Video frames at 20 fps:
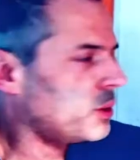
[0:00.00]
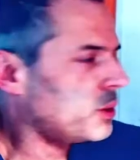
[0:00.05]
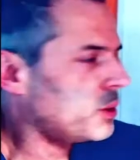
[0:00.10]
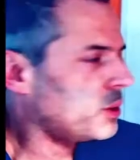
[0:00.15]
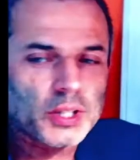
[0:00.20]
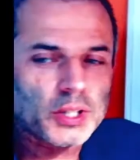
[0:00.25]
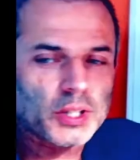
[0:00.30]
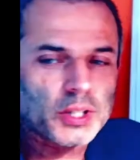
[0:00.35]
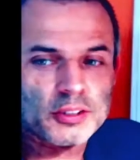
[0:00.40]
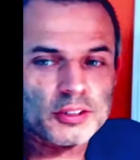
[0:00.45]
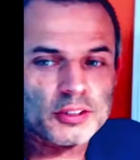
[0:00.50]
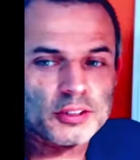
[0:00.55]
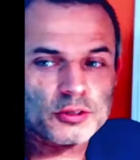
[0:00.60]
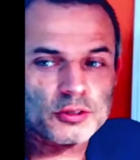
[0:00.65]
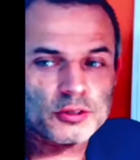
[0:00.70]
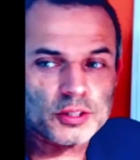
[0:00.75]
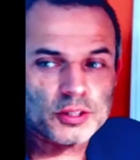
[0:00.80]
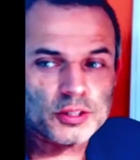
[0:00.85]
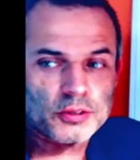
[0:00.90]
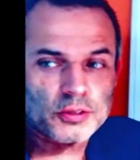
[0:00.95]
we will
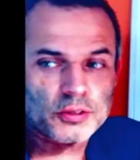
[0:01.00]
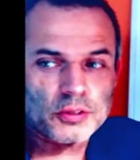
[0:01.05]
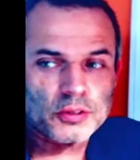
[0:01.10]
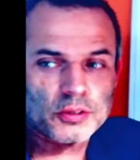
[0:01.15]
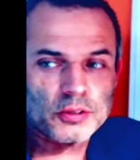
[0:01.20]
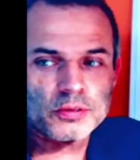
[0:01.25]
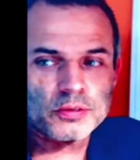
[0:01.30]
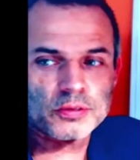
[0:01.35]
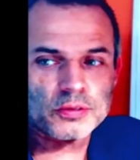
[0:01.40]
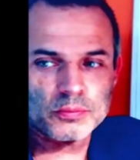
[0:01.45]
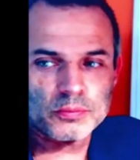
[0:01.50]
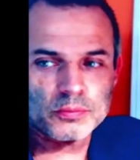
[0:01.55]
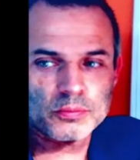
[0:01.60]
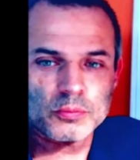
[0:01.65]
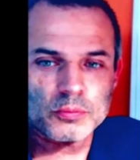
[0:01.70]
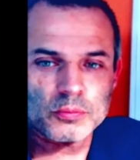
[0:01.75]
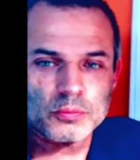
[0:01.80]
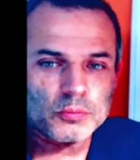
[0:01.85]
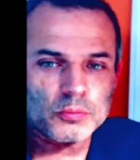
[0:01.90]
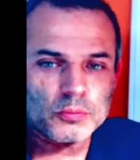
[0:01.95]
get transfer of
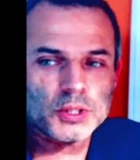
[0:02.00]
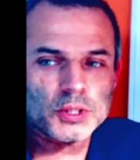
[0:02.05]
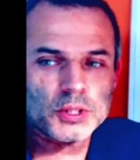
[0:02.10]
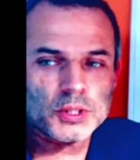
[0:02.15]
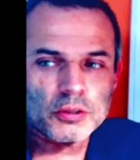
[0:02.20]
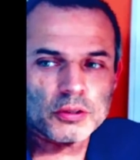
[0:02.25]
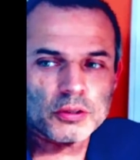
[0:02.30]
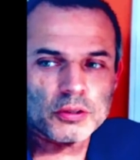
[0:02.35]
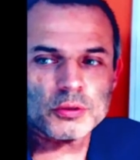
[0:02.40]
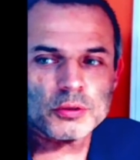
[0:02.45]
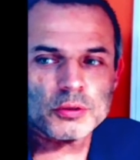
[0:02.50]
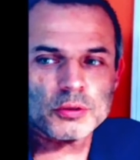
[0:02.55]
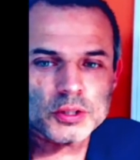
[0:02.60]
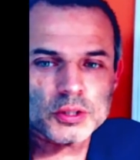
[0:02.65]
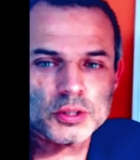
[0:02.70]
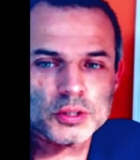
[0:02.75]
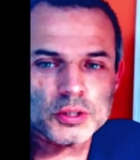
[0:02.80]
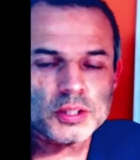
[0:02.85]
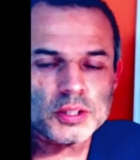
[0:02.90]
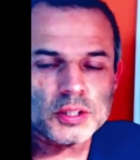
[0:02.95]
material from
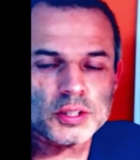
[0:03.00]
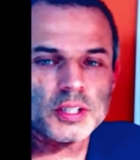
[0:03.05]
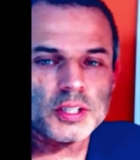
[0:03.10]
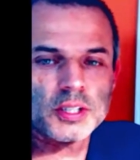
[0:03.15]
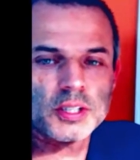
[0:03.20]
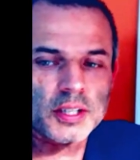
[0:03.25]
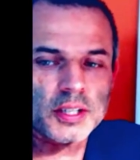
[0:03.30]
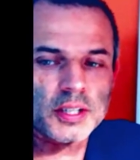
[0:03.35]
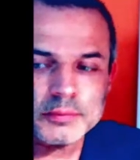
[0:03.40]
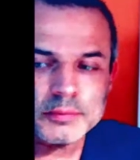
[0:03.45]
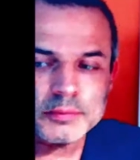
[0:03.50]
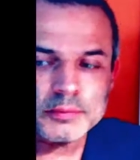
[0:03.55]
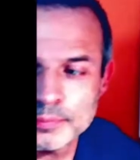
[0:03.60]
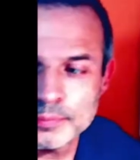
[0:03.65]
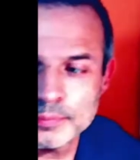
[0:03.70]
one side to the other.